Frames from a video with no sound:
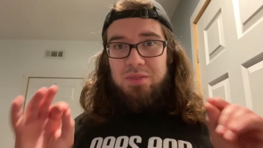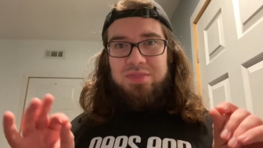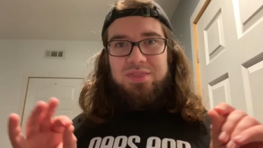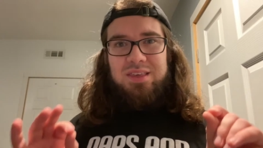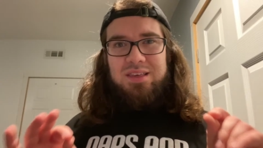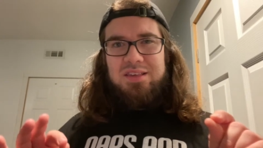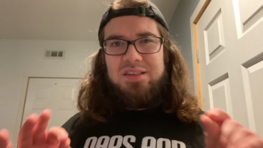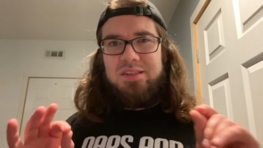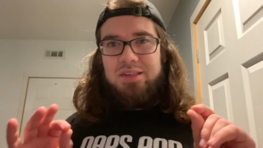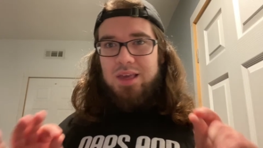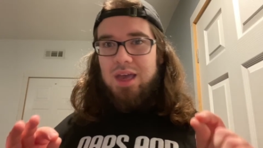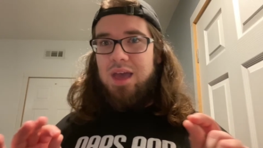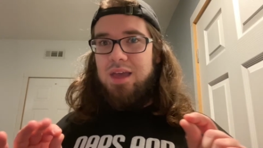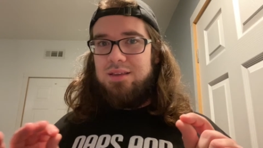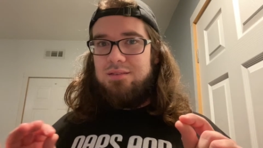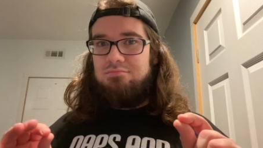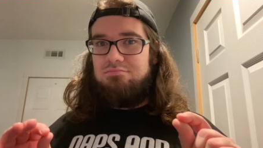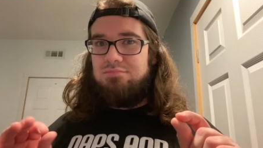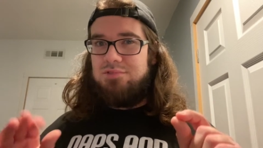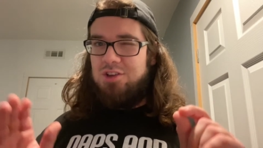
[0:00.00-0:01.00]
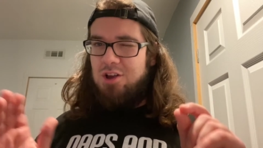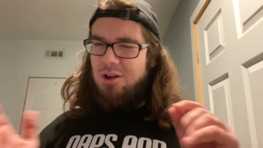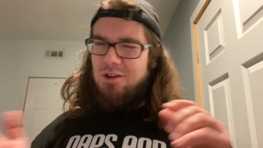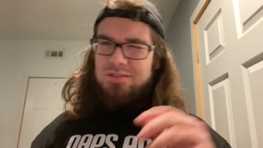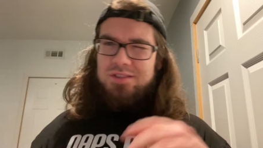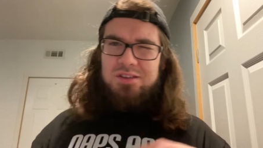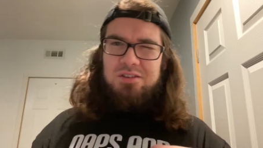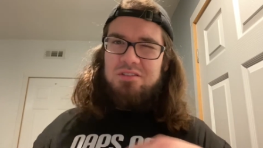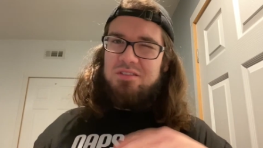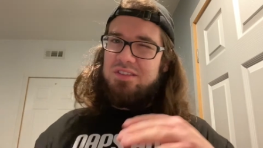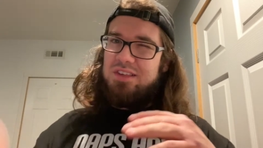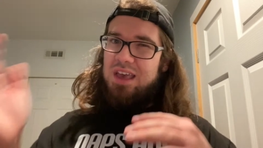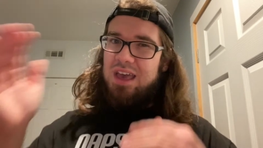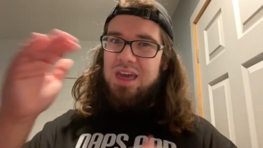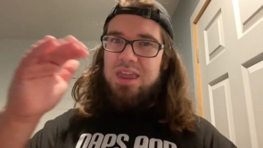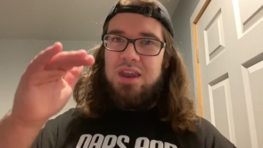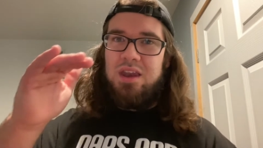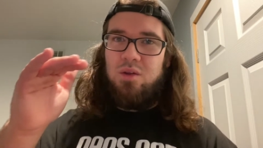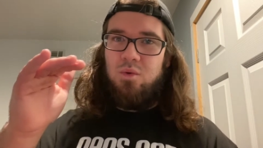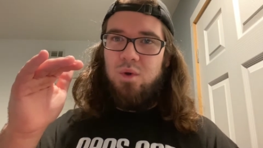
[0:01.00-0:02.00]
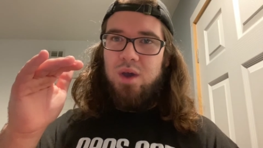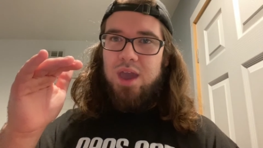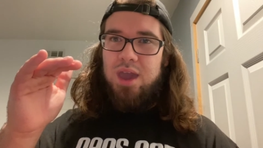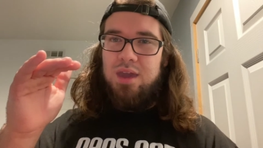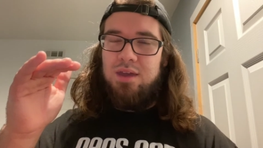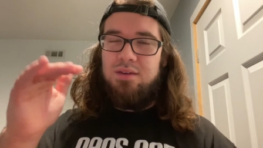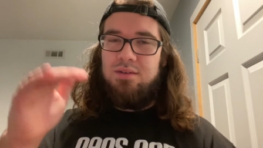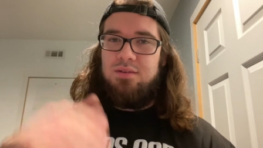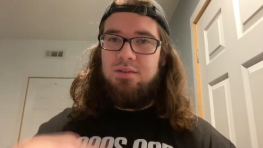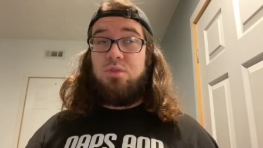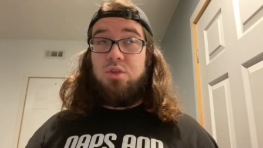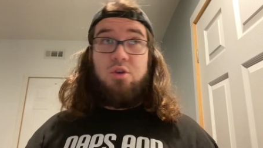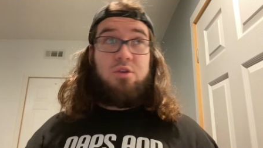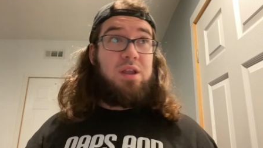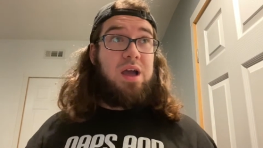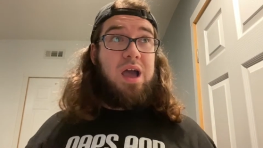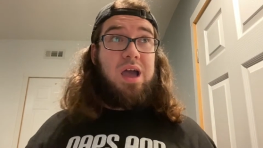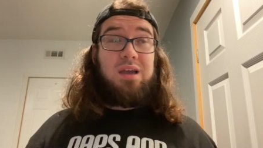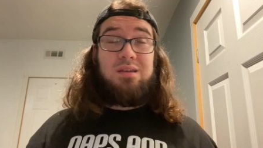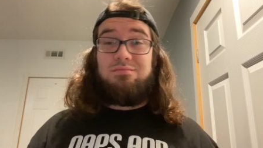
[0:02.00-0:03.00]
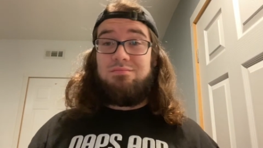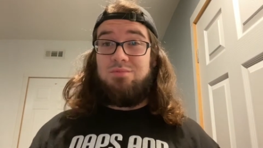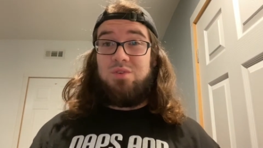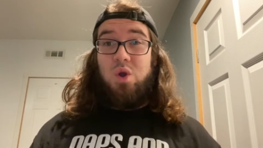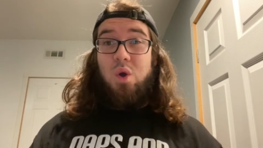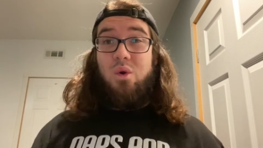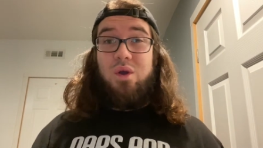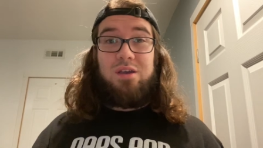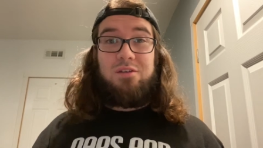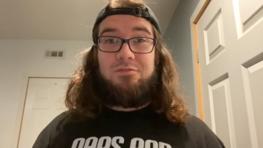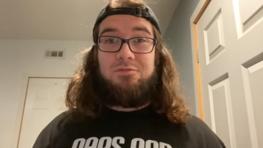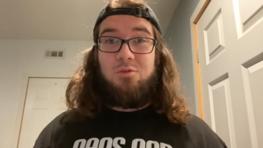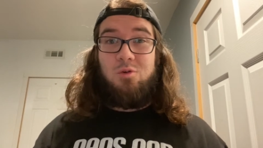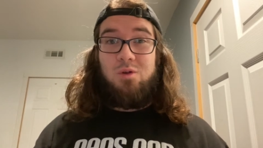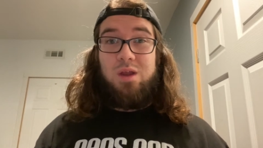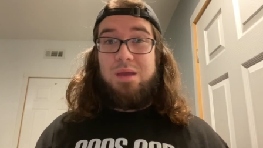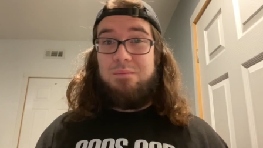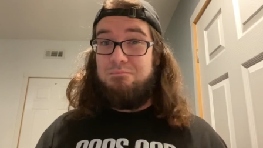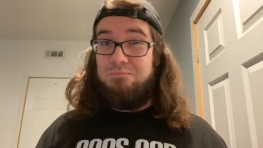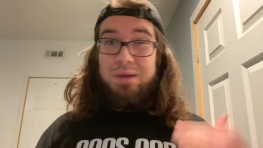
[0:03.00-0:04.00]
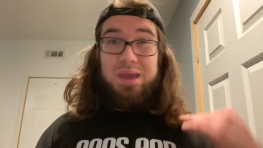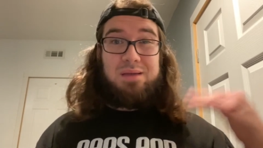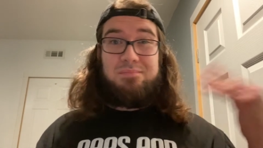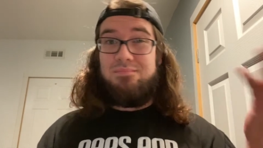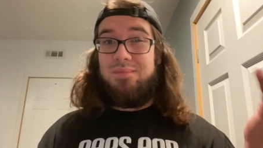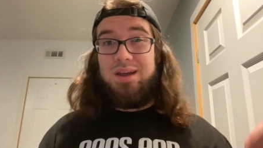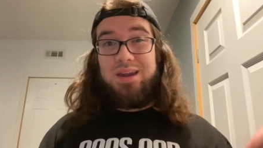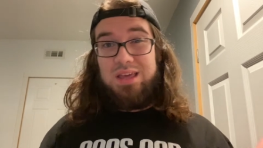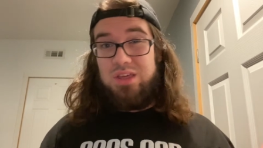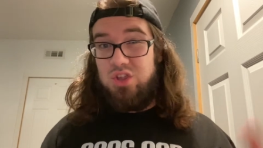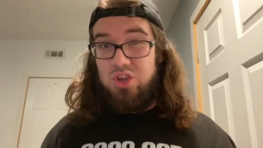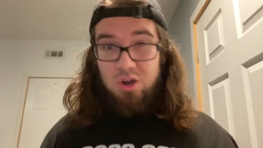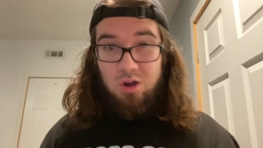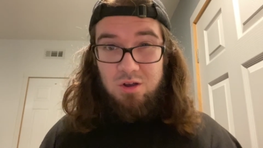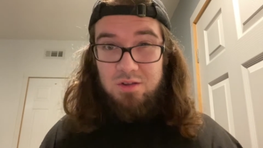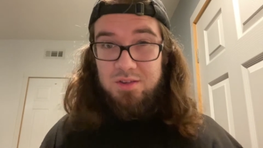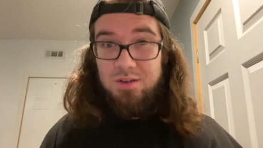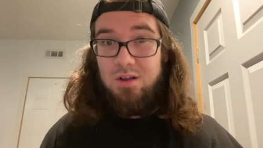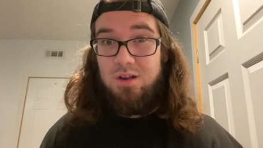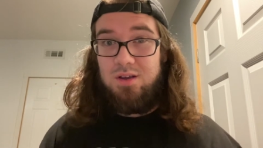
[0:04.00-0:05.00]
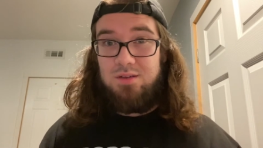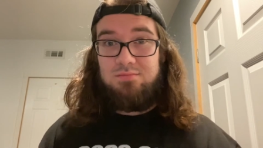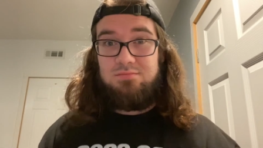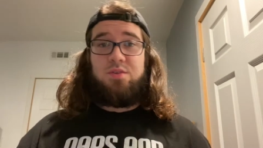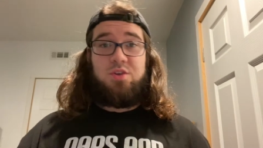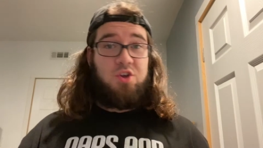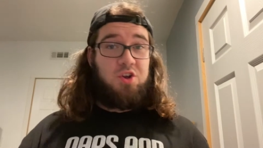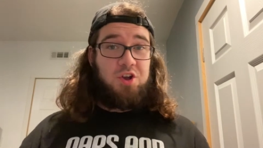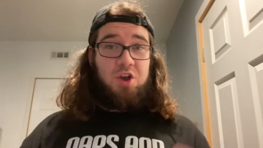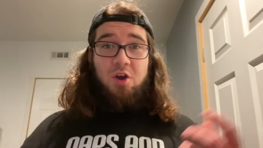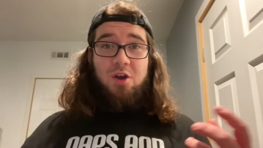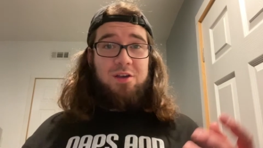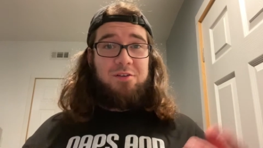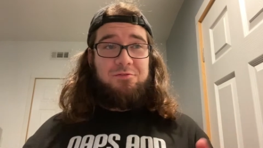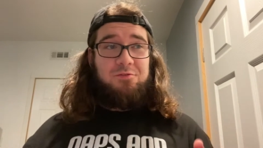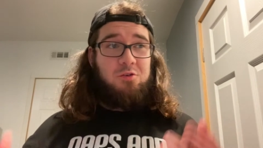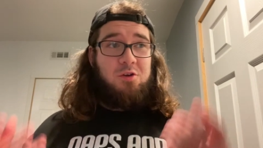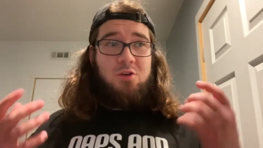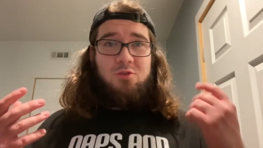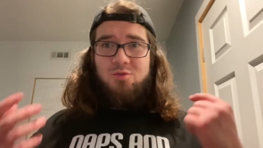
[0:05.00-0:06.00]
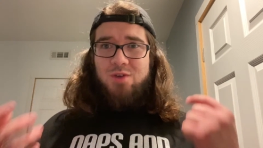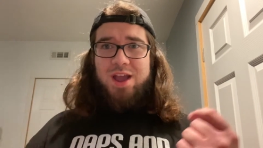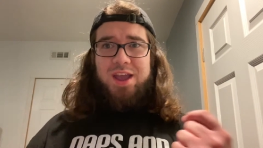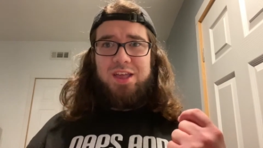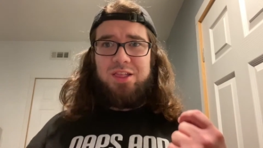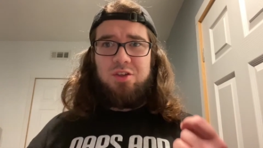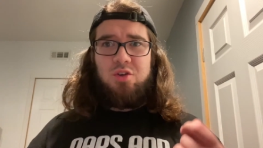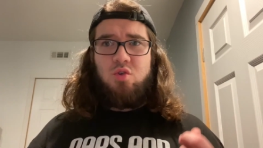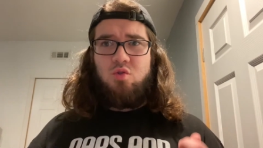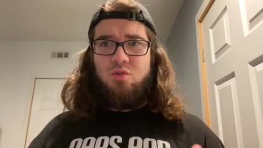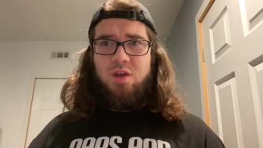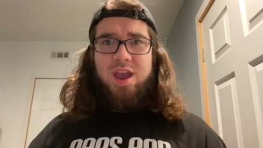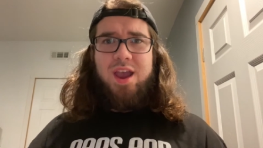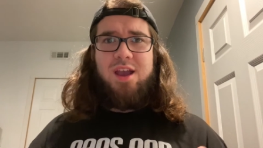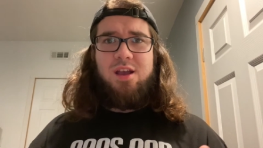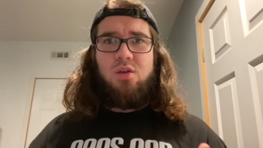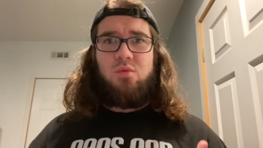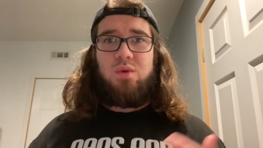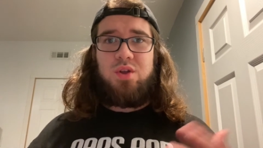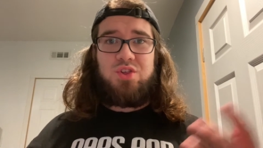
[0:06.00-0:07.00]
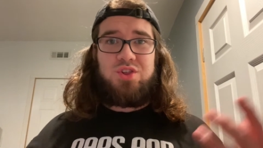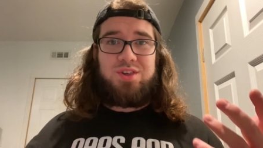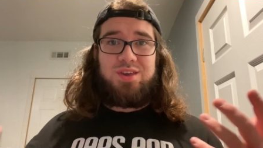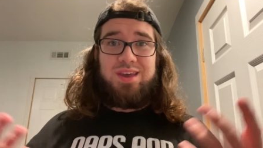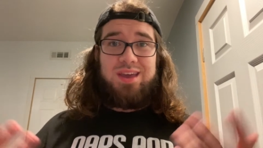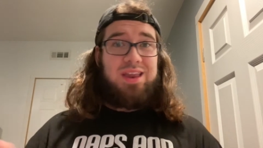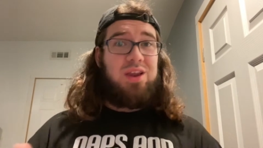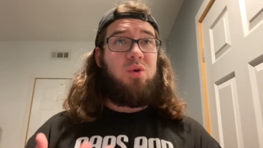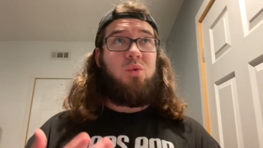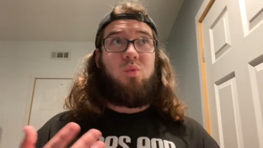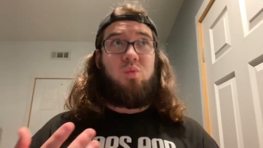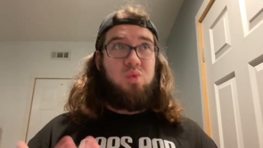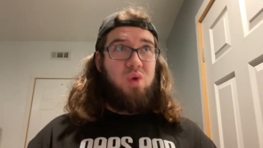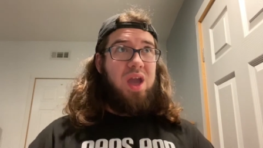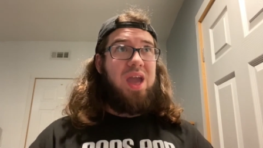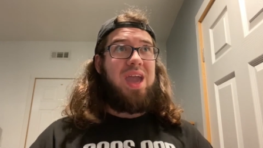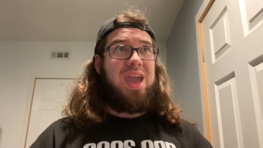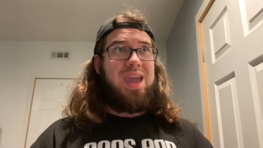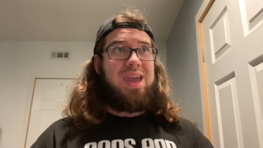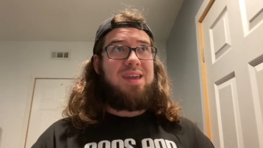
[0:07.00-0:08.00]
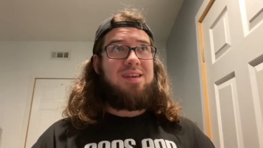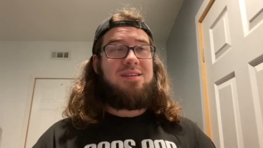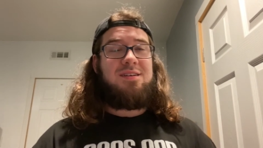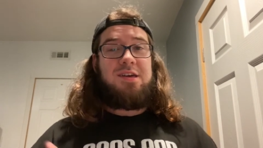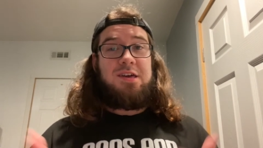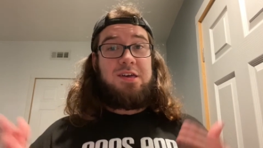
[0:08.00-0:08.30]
this set turns it on its head in a way. You're not going for a big money Charizard. You're going for a regular rare, which in a way